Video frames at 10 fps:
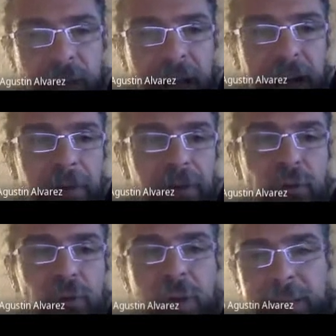we are able to
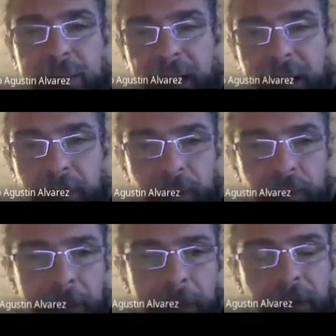do experiment
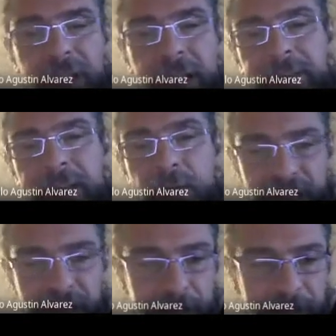with about
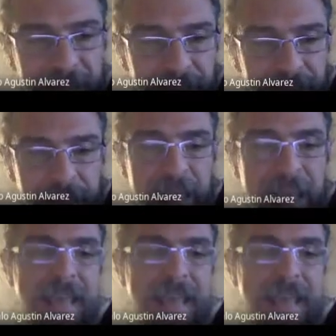10,000 spins.